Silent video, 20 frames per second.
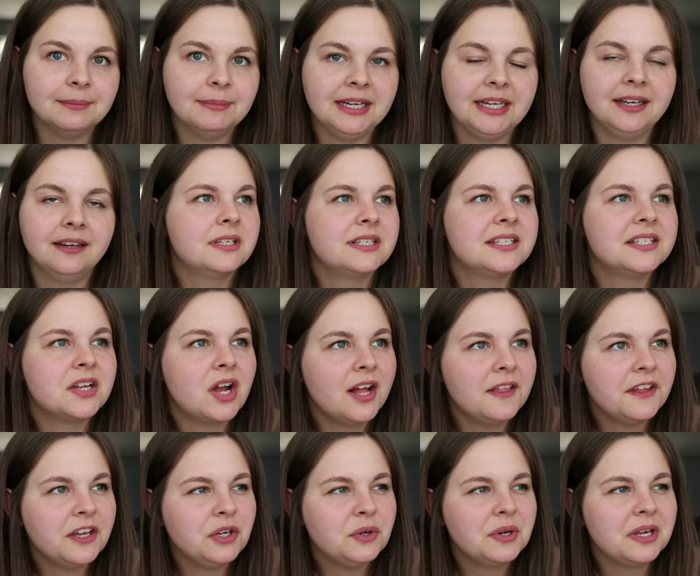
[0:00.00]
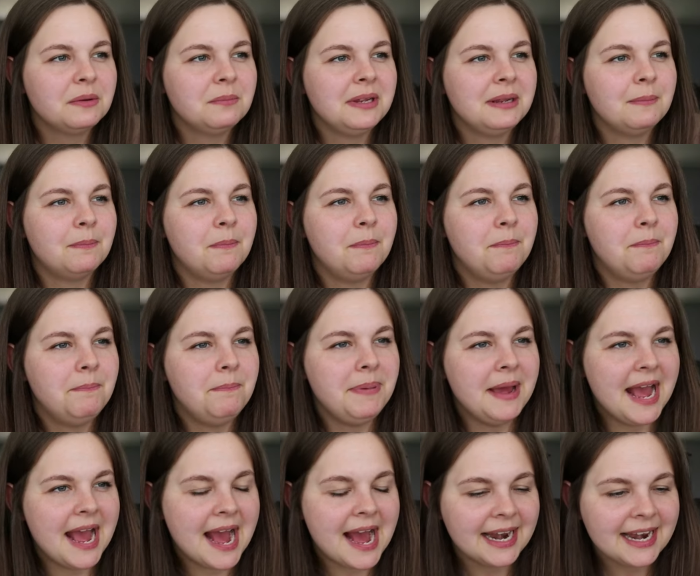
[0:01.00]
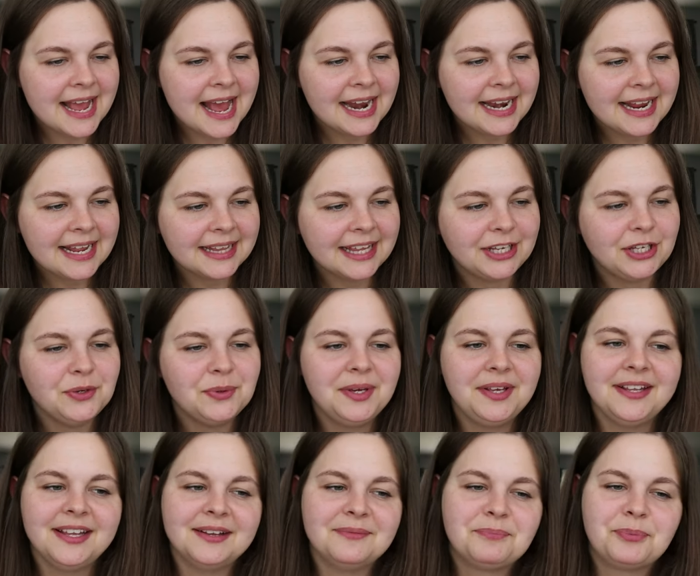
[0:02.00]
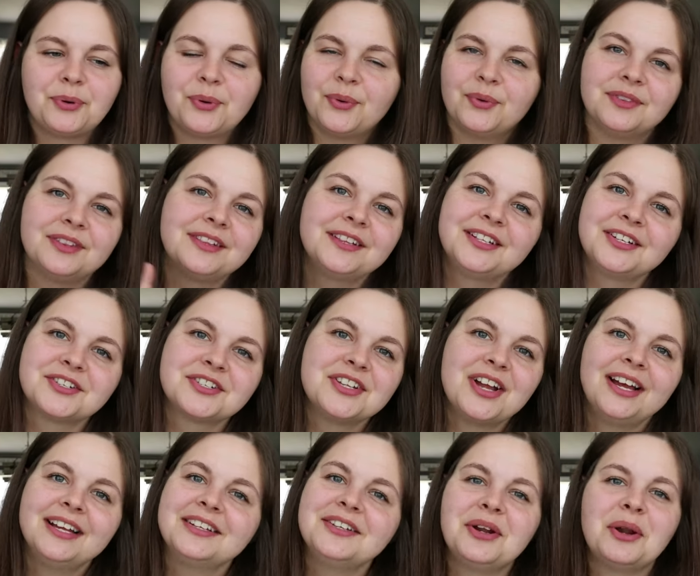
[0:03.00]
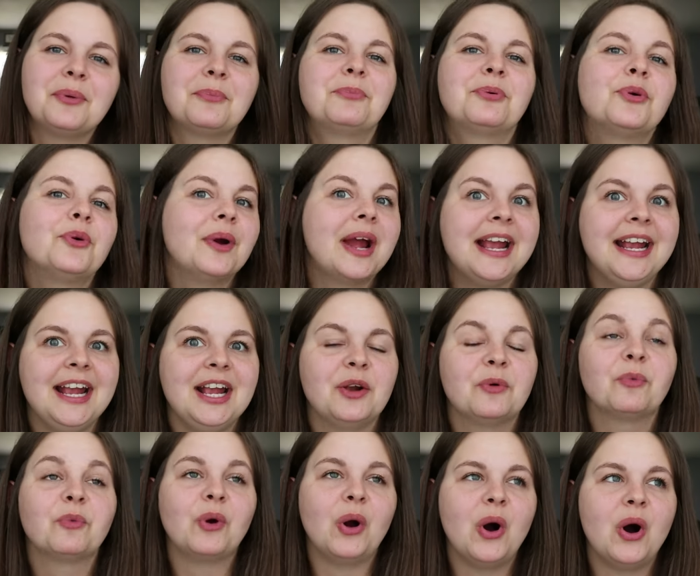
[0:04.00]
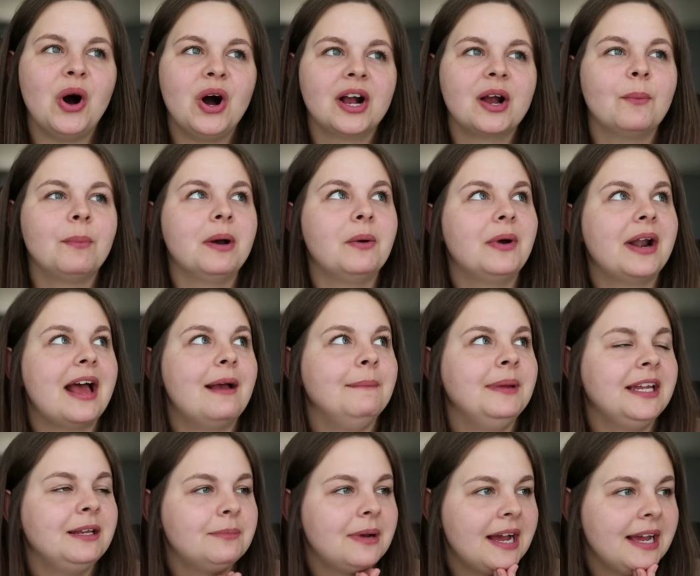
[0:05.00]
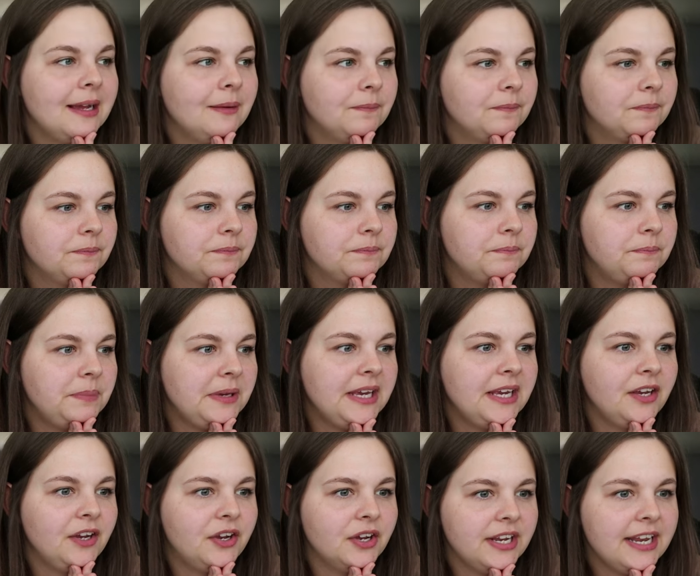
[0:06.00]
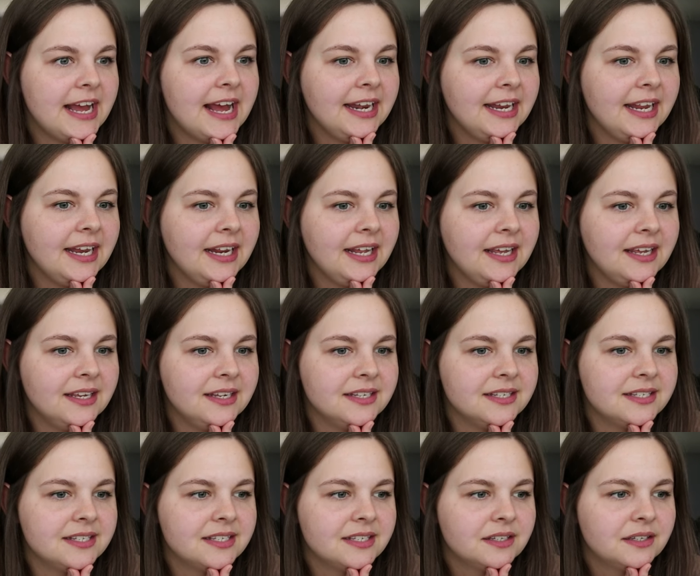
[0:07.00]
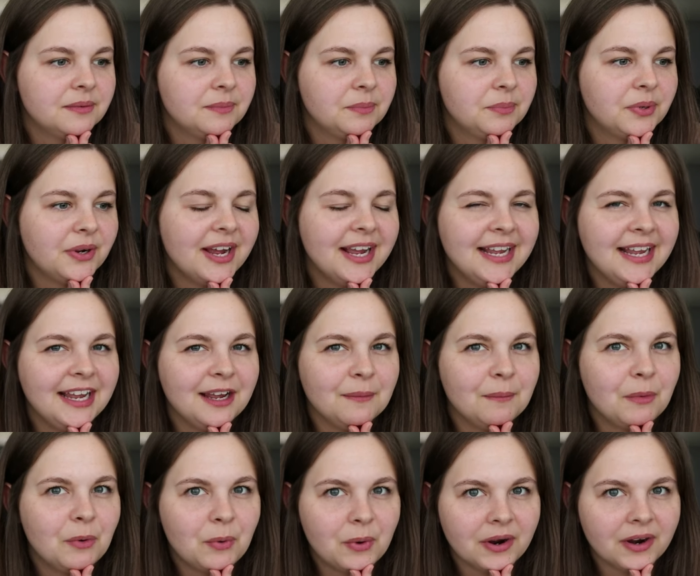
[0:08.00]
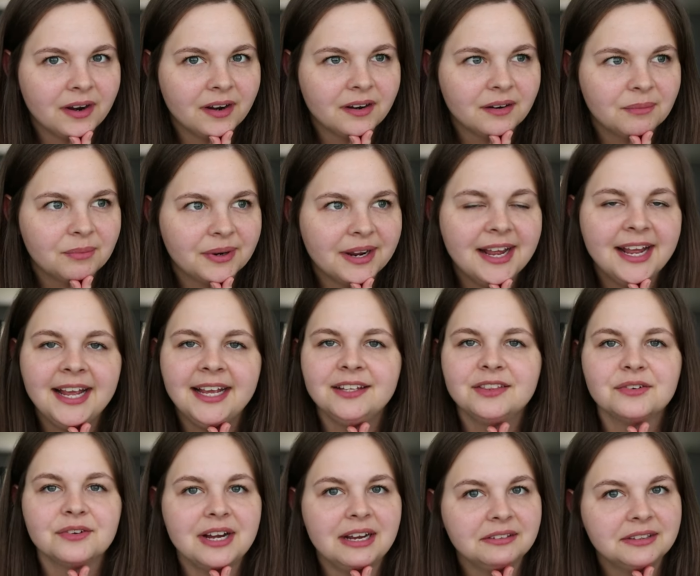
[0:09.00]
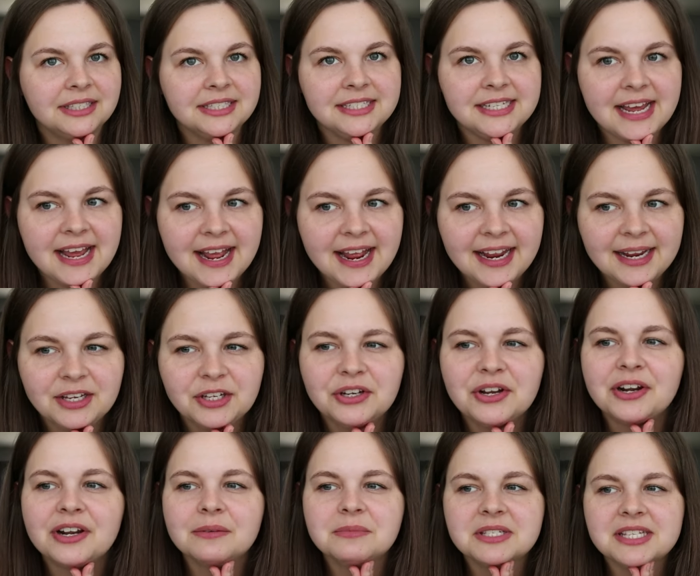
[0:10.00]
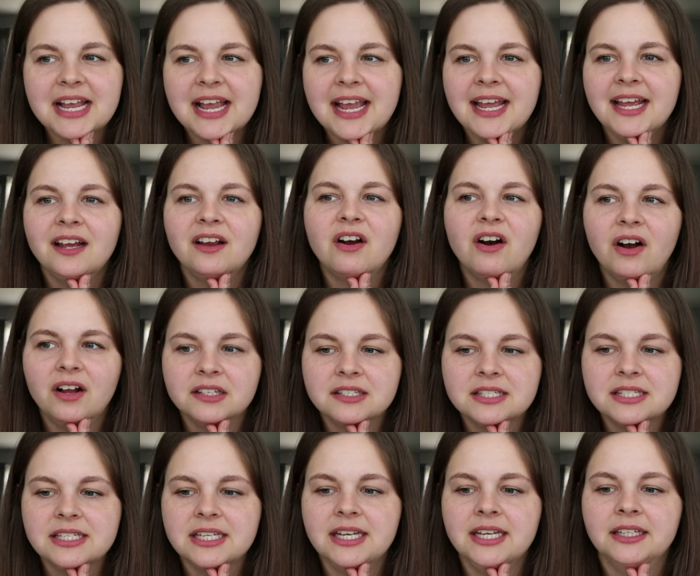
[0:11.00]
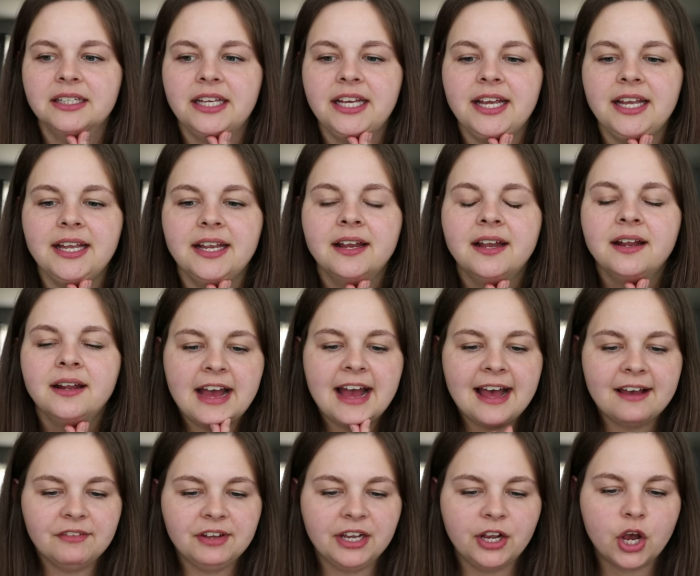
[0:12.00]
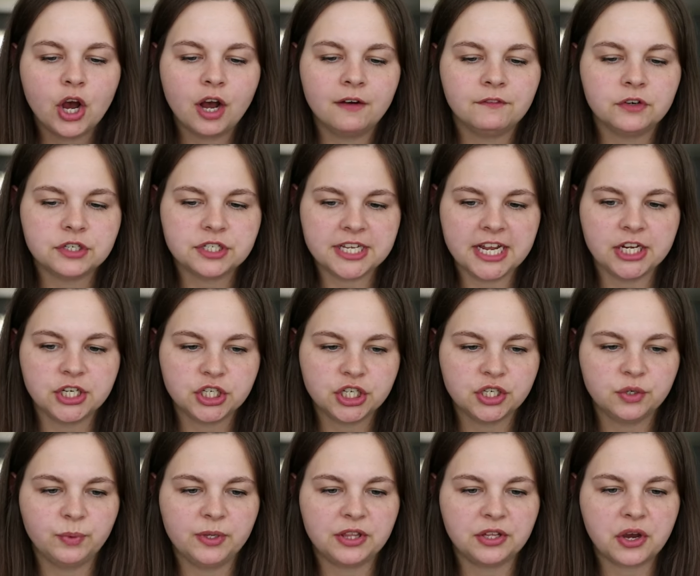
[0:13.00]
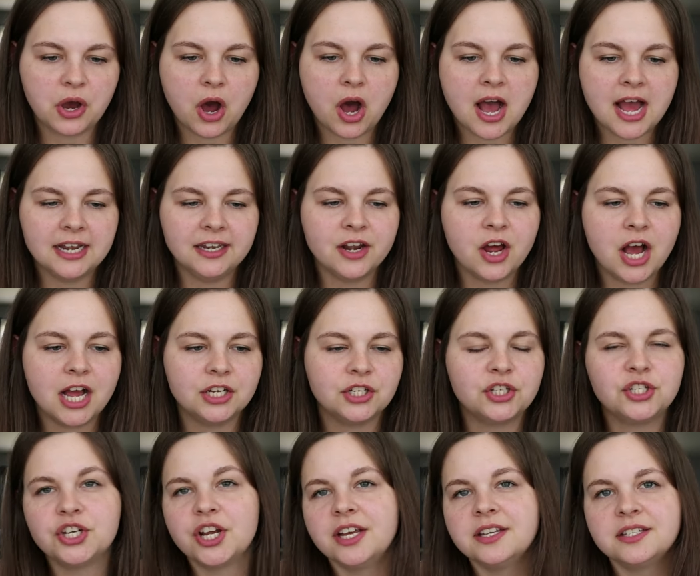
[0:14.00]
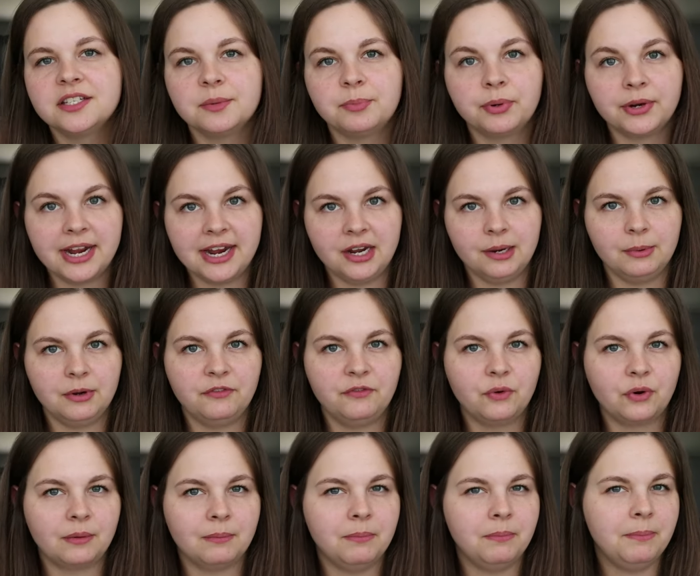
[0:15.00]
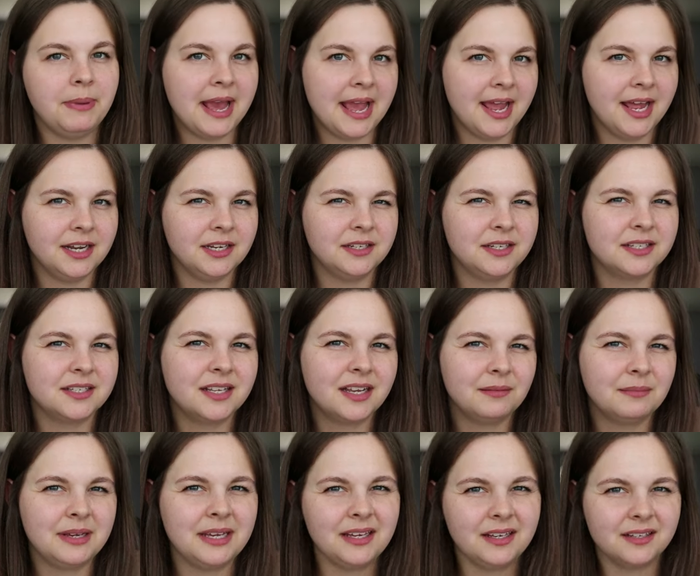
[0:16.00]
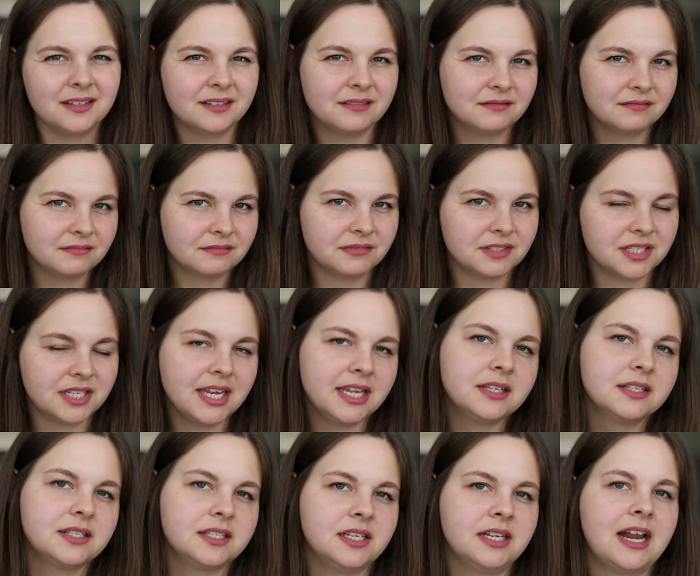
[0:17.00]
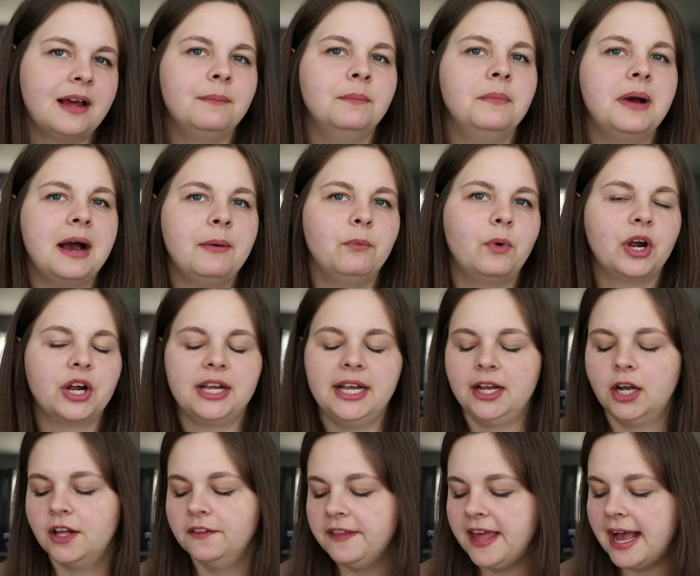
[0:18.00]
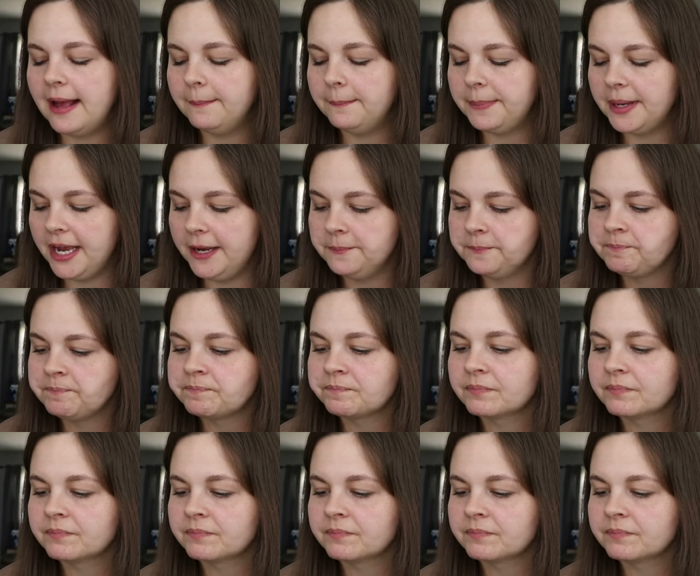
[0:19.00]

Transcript: I mean, it's not that you can be bad at it, like you, pr there's not, you know, praying wrong, but what I mean by being good at it is praying more, praying throughout the day. You know what I'm saying? Constantly having conversation with God, not just a prayer before bed. Does that make sense? And I'm, I'm working on that, but